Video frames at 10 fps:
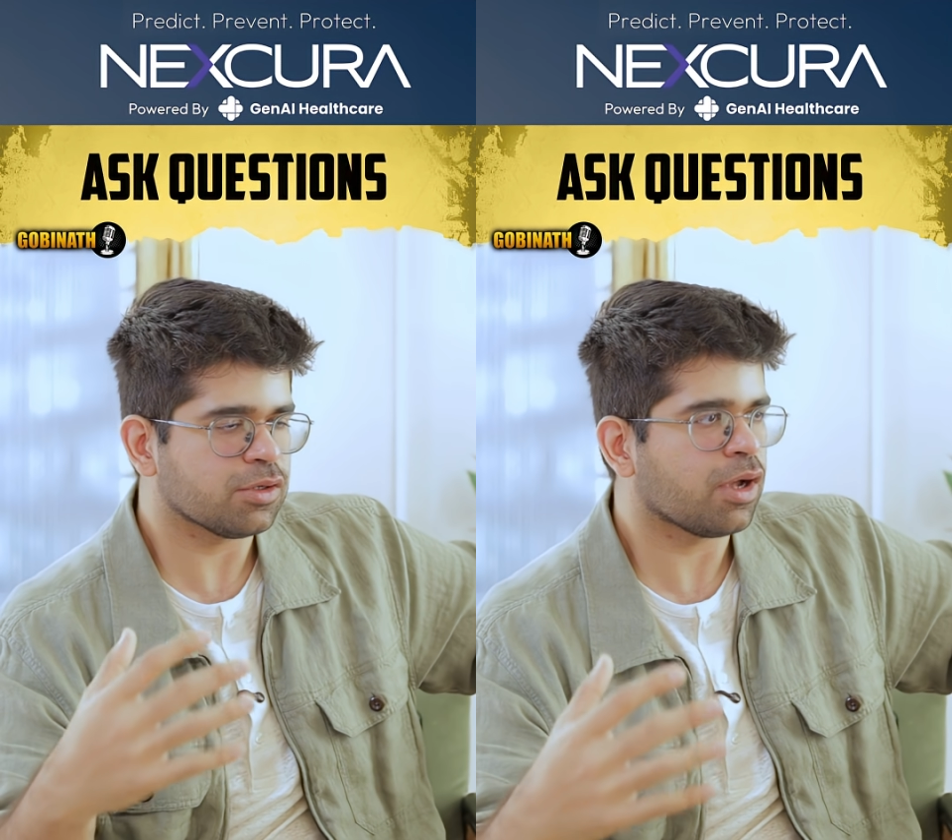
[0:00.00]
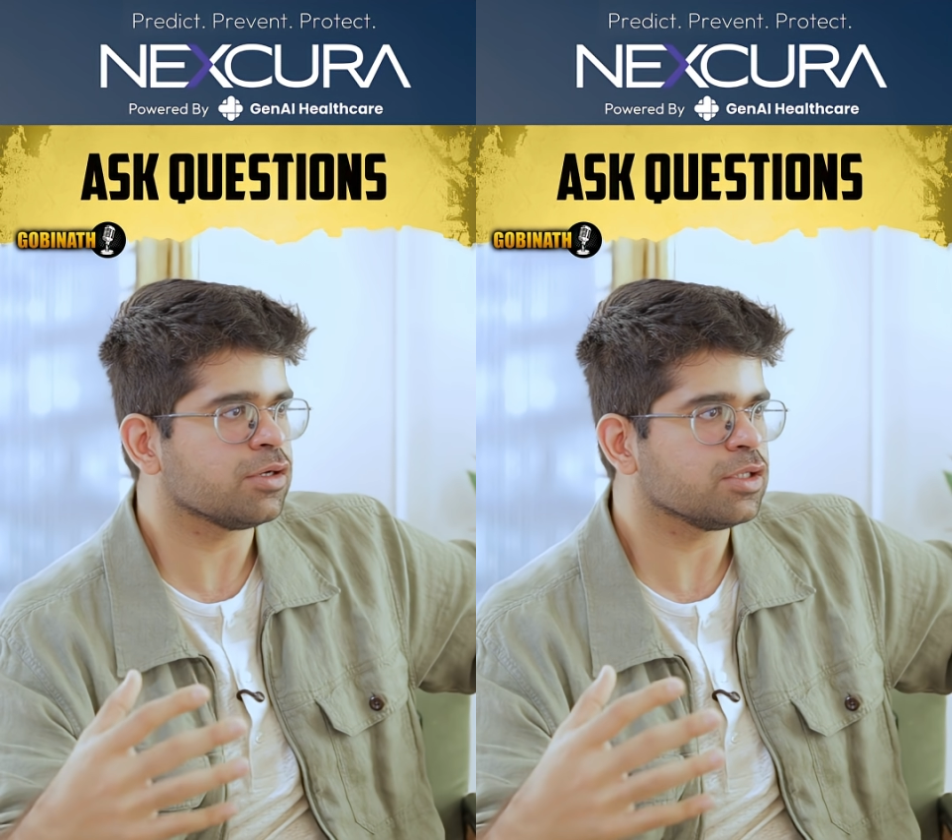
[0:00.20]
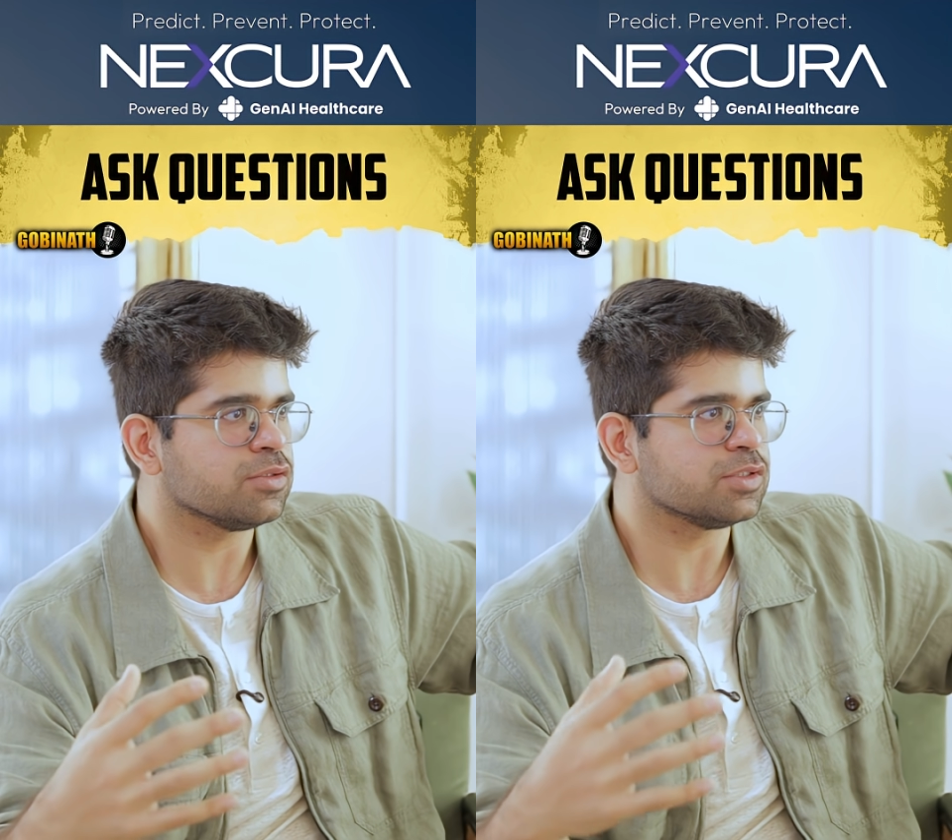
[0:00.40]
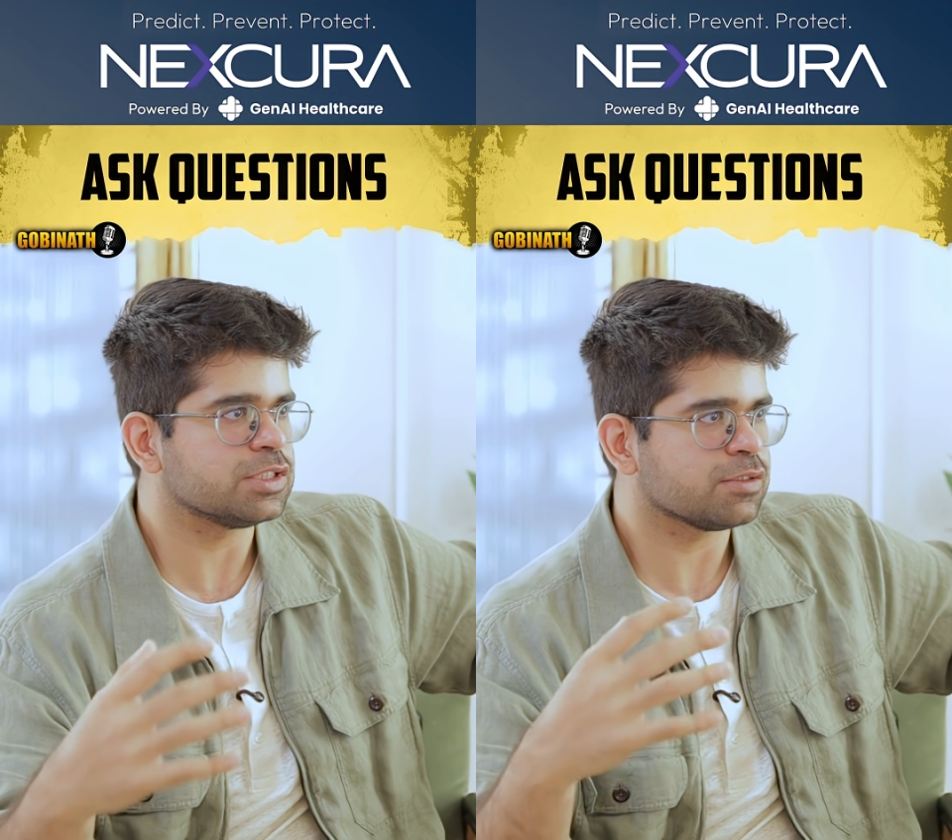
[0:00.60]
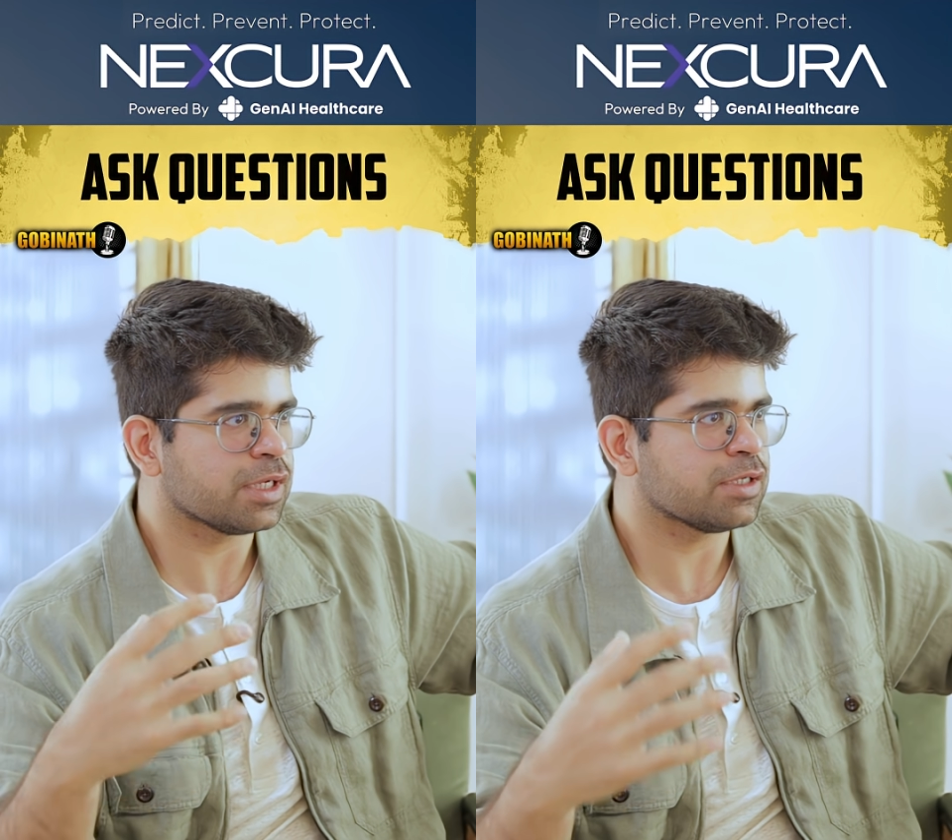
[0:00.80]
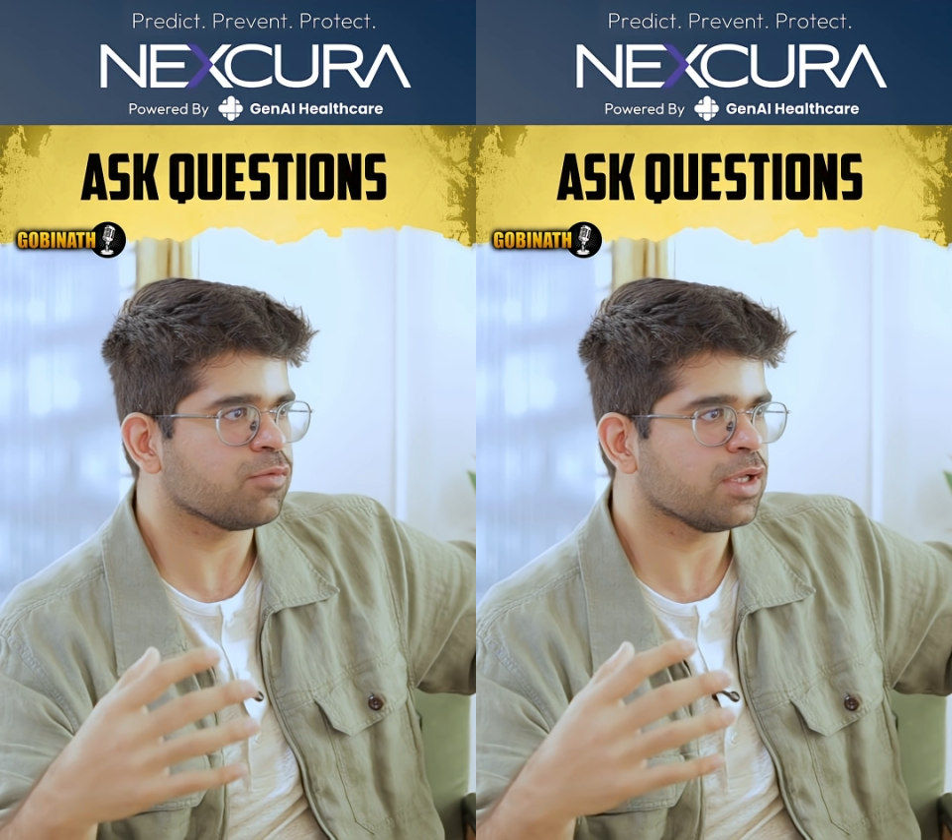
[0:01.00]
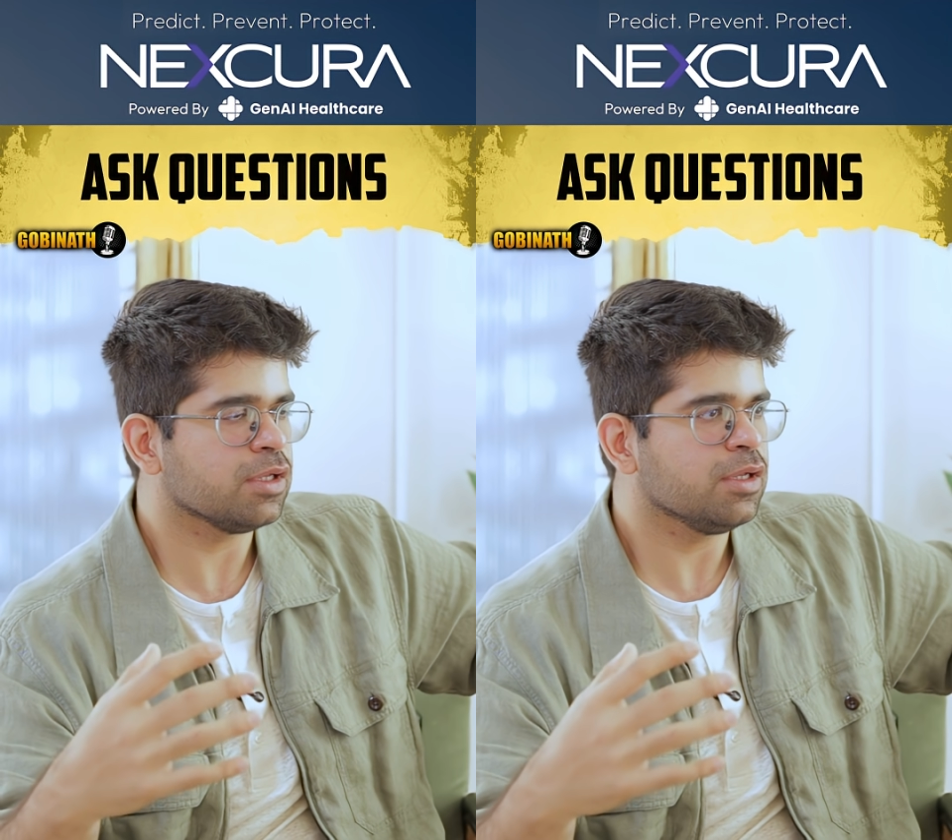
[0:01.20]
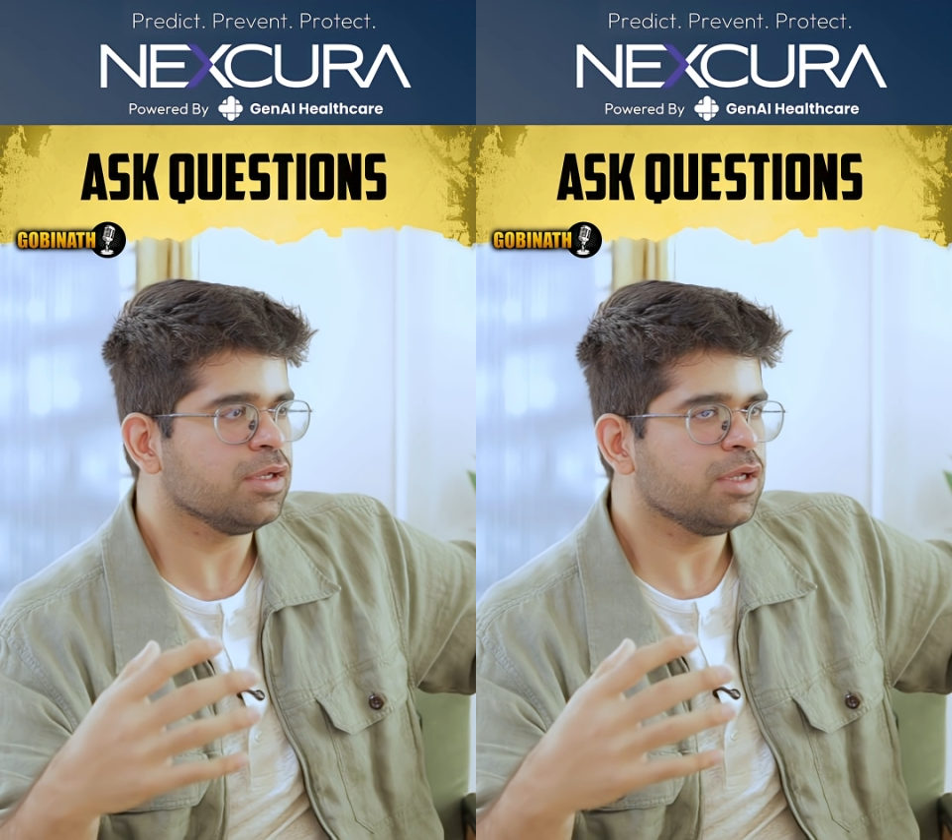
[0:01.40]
taught to you is the right way.